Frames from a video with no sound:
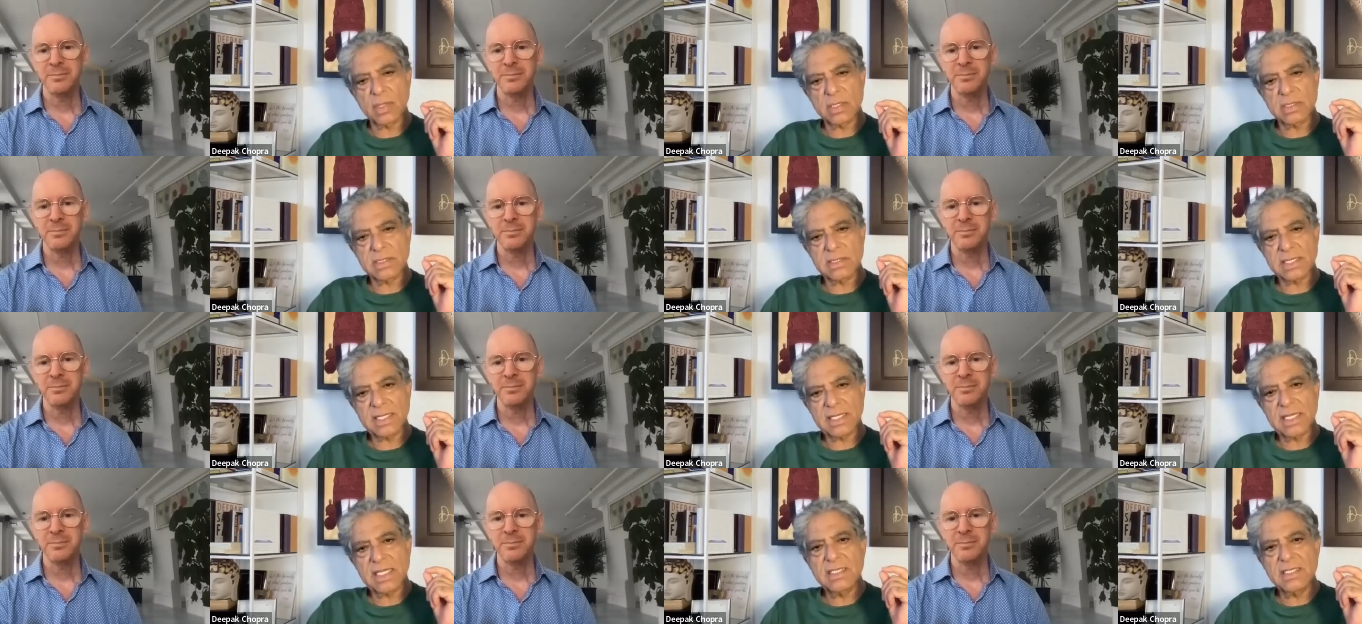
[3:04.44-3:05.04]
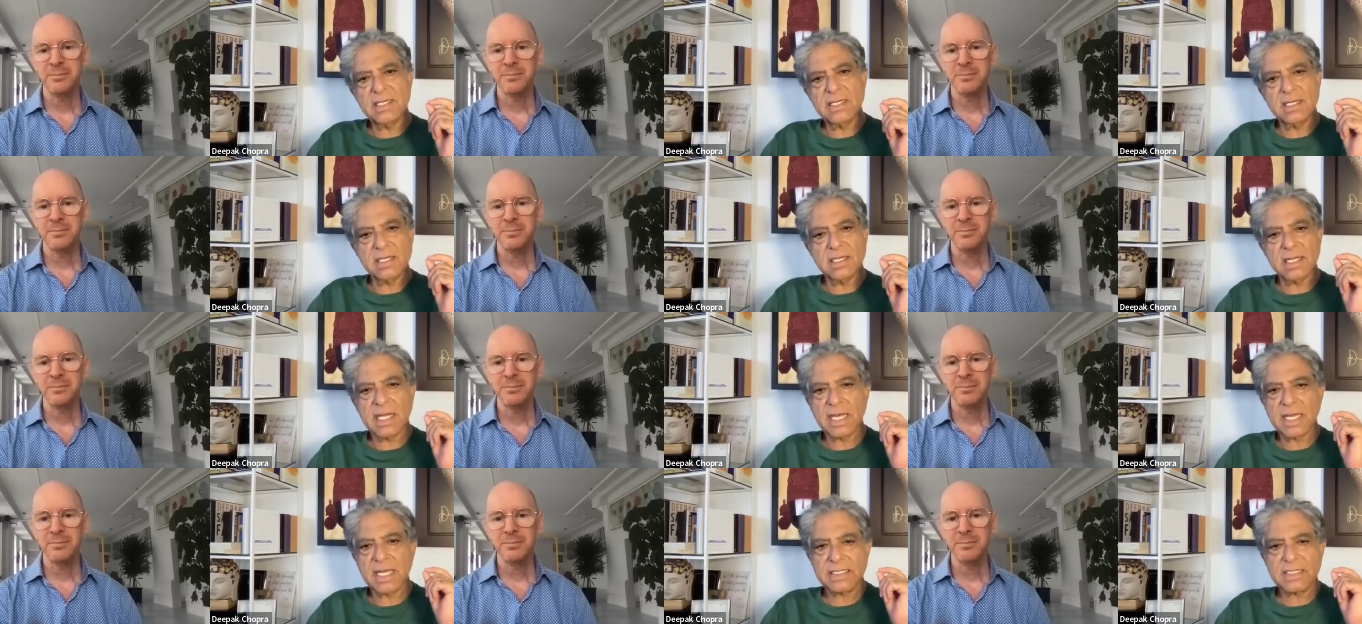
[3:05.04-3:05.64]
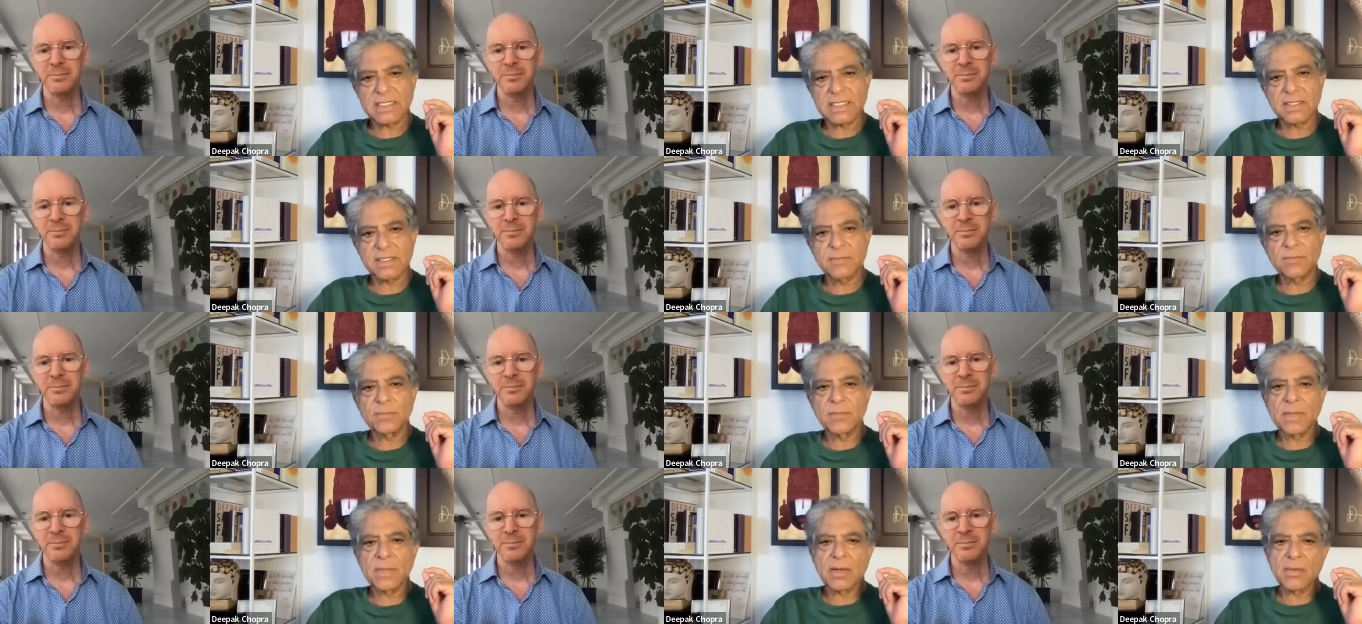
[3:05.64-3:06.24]
Speaker 1: was inner light.
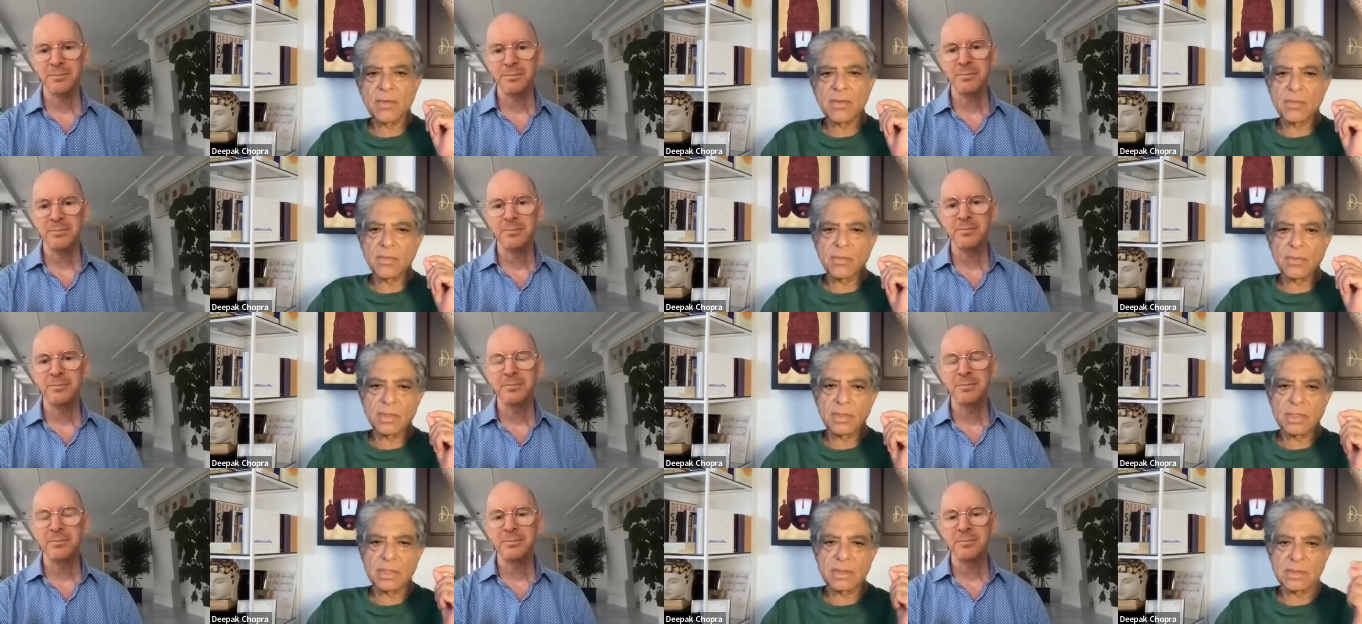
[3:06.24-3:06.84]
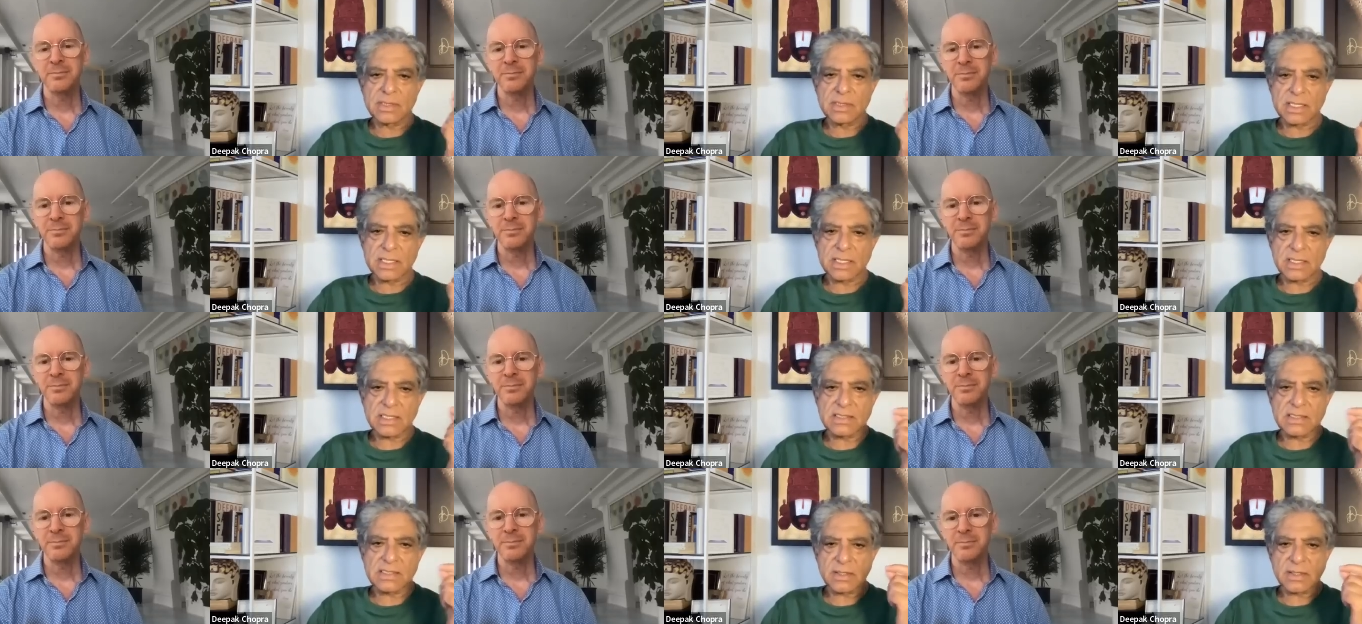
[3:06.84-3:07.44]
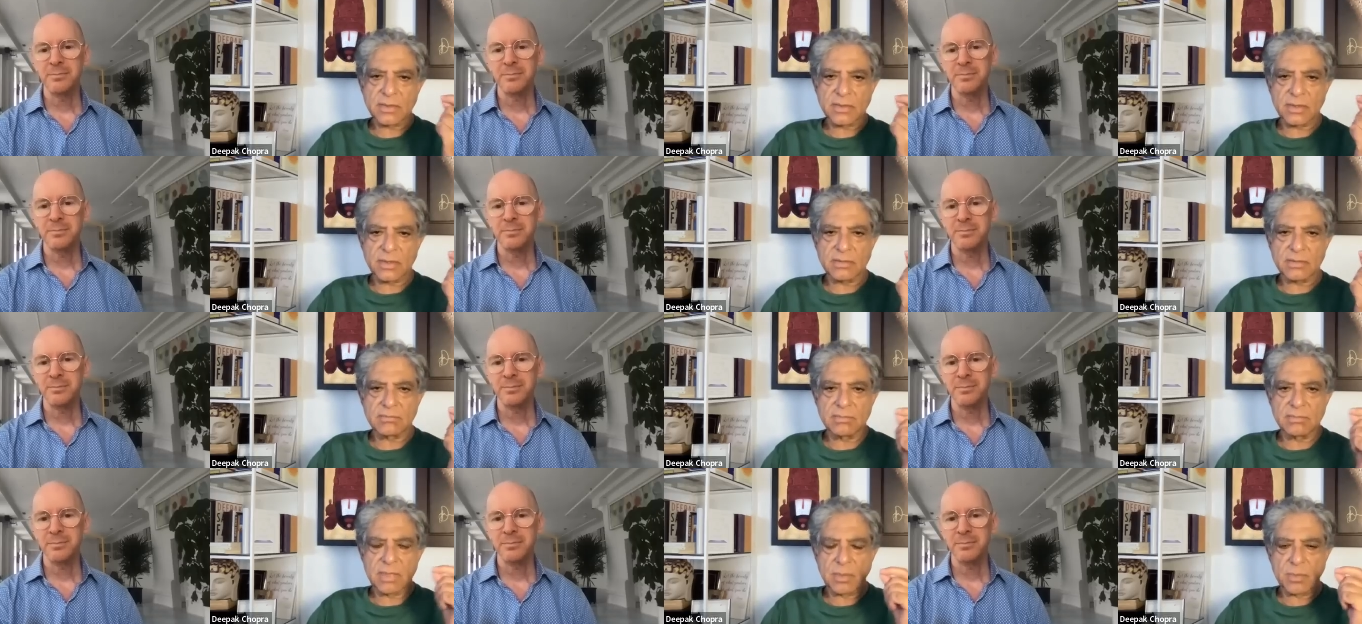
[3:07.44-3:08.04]
Would you say that's a
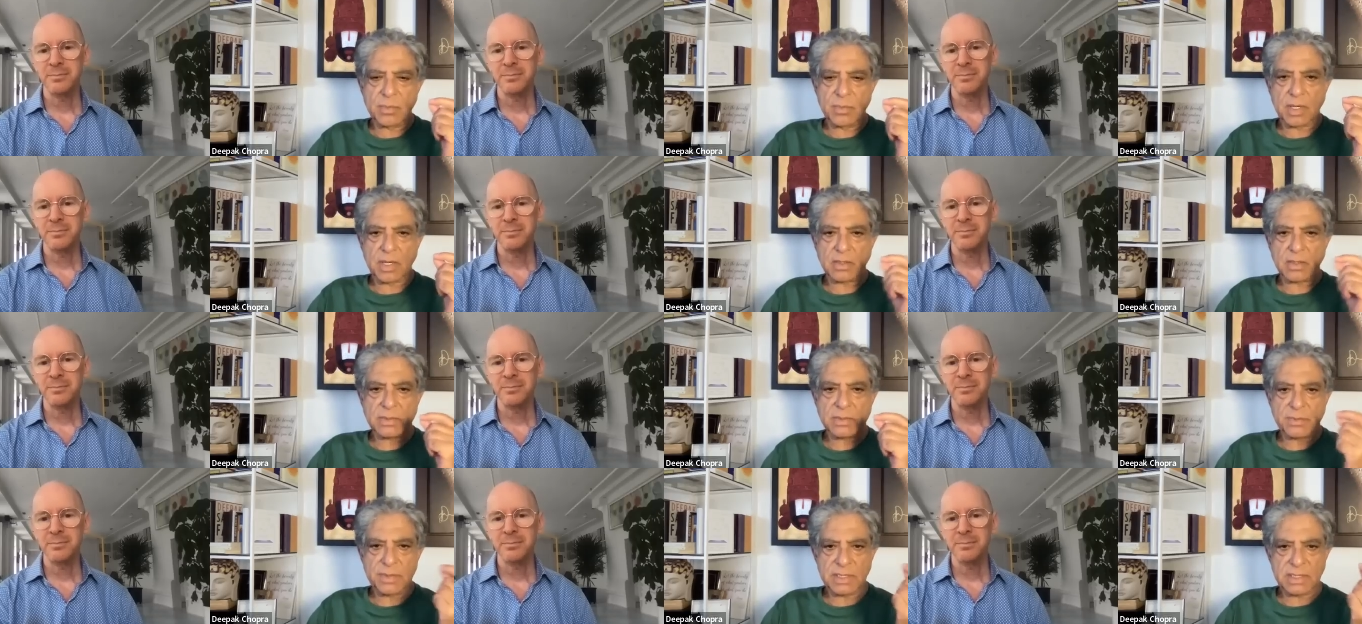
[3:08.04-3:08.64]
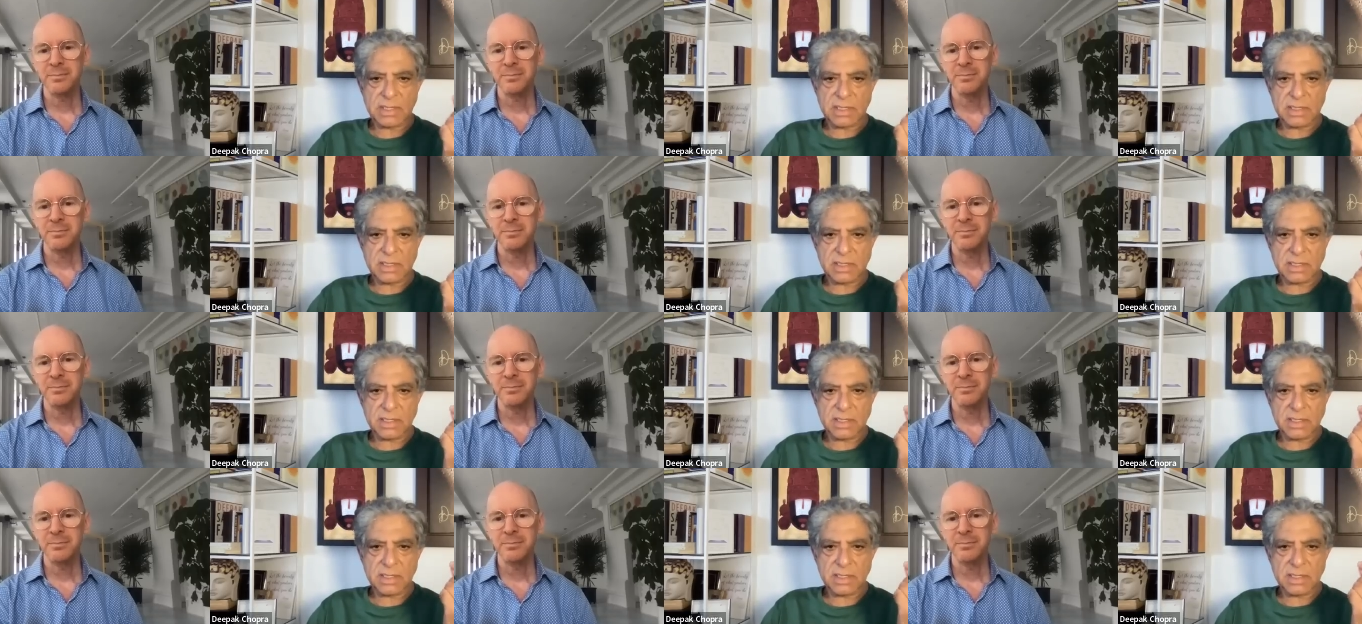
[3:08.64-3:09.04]
good approximate